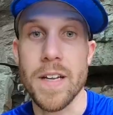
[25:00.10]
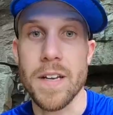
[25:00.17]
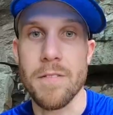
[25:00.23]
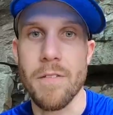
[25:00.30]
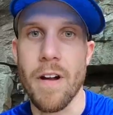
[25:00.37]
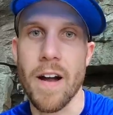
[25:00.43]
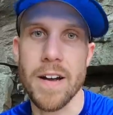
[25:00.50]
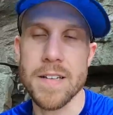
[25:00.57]

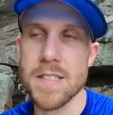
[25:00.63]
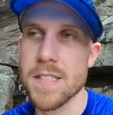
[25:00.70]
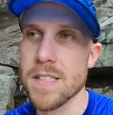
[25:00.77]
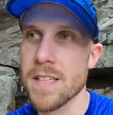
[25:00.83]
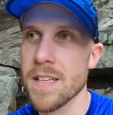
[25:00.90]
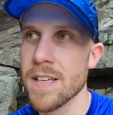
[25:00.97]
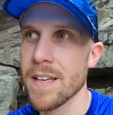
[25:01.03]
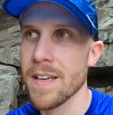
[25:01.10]
hitting
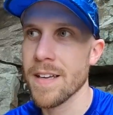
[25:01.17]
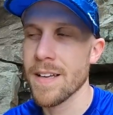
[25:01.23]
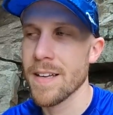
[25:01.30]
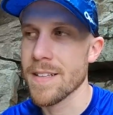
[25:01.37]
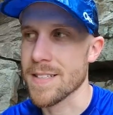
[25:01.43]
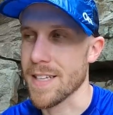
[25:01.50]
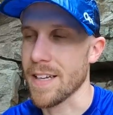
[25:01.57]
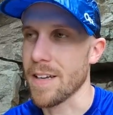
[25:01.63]
rocks.
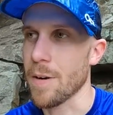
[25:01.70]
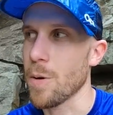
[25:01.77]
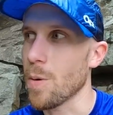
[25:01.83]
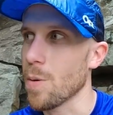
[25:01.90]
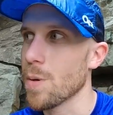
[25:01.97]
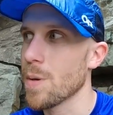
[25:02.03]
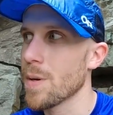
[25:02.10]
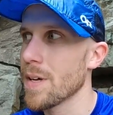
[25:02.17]
It's like,
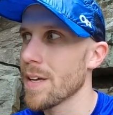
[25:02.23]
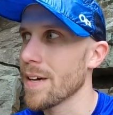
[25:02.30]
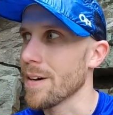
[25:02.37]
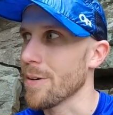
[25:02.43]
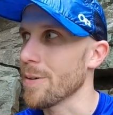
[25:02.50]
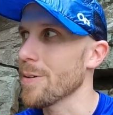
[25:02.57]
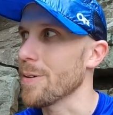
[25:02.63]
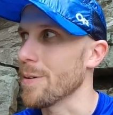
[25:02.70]
oh,
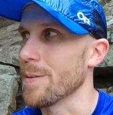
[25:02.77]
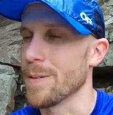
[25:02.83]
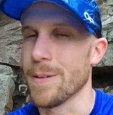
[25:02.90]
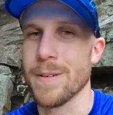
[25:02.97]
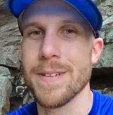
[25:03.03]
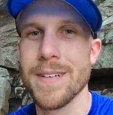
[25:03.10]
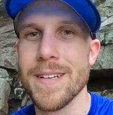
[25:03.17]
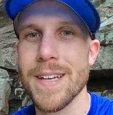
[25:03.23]

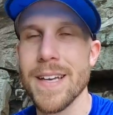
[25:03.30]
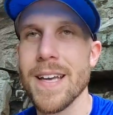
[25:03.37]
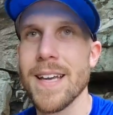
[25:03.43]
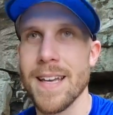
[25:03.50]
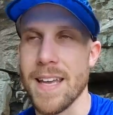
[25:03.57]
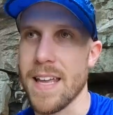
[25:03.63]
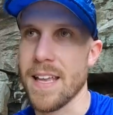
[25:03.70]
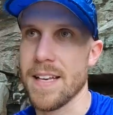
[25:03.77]
oh.
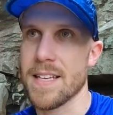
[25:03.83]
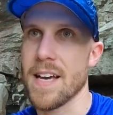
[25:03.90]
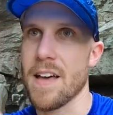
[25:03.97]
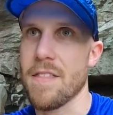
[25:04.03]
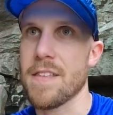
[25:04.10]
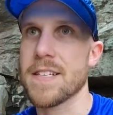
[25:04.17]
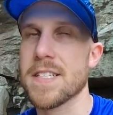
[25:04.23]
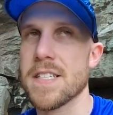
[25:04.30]
And
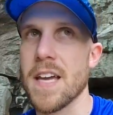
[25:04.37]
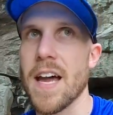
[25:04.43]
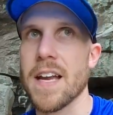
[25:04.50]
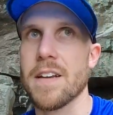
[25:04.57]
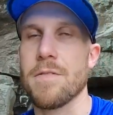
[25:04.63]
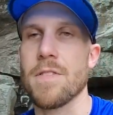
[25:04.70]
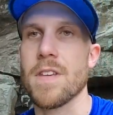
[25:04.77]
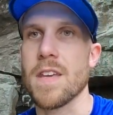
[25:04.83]
this
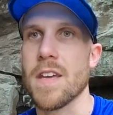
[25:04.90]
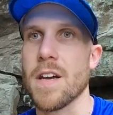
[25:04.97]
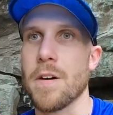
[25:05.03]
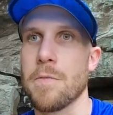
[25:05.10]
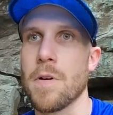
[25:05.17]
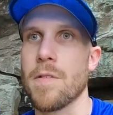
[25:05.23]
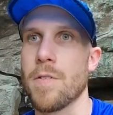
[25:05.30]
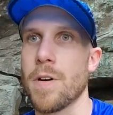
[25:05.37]
side of the
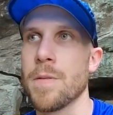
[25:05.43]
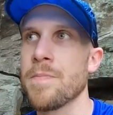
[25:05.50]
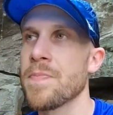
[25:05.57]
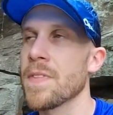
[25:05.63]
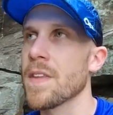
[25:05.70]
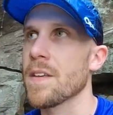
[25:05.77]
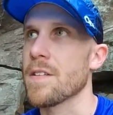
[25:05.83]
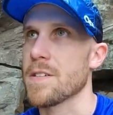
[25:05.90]
river,
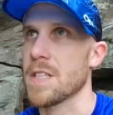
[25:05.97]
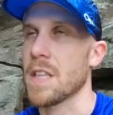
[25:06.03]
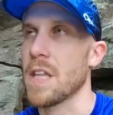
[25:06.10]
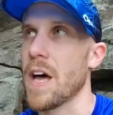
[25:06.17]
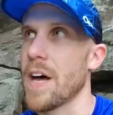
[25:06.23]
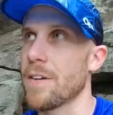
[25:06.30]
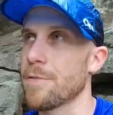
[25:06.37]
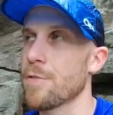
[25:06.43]
there's a
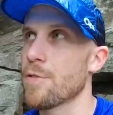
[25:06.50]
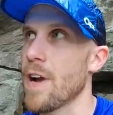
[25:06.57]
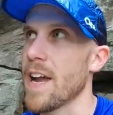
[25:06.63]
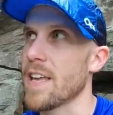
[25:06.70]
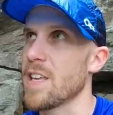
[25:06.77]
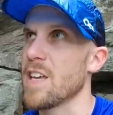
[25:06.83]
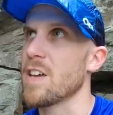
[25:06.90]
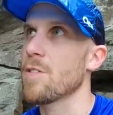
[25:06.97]
lot of
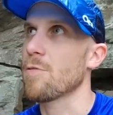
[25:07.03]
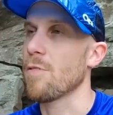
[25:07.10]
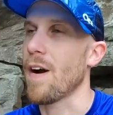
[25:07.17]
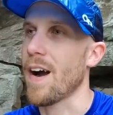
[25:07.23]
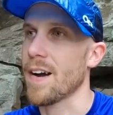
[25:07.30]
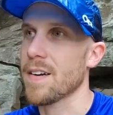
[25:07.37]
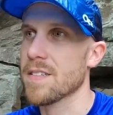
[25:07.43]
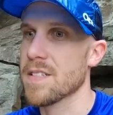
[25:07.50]
craggy
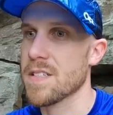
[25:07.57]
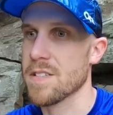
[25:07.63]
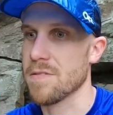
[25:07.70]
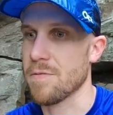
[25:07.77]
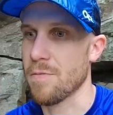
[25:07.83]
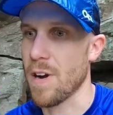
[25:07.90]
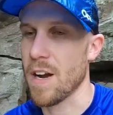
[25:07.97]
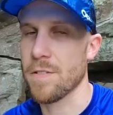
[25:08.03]
rocks
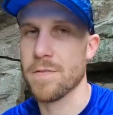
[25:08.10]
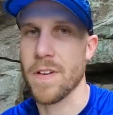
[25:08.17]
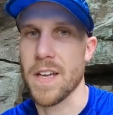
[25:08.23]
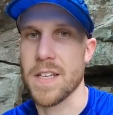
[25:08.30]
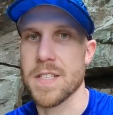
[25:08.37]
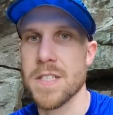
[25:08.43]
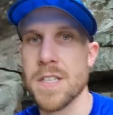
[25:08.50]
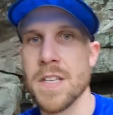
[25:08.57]
and rock
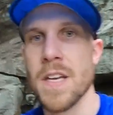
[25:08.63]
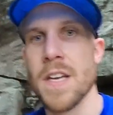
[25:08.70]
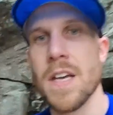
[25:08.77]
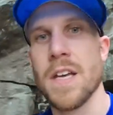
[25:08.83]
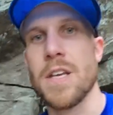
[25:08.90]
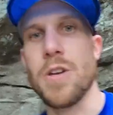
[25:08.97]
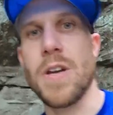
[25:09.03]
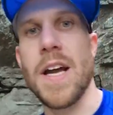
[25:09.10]
face.
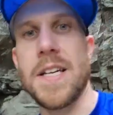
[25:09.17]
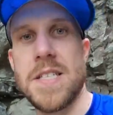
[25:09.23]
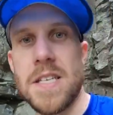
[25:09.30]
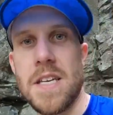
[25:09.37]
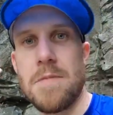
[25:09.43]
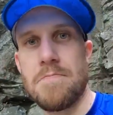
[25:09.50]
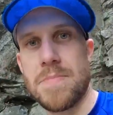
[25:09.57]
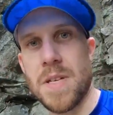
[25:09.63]
You can kind of
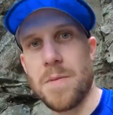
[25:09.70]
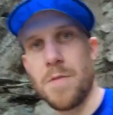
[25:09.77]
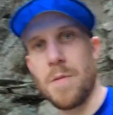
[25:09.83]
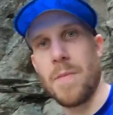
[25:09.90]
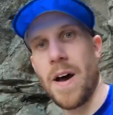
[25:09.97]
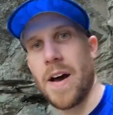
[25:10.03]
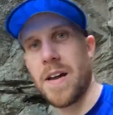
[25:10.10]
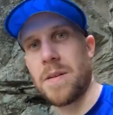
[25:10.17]
see some of it
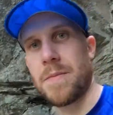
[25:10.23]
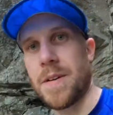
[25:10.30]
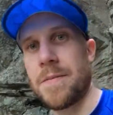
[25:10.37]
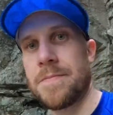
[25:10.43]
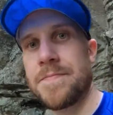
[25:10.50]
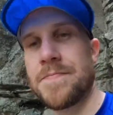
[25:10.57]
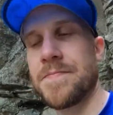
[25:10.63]
behind me.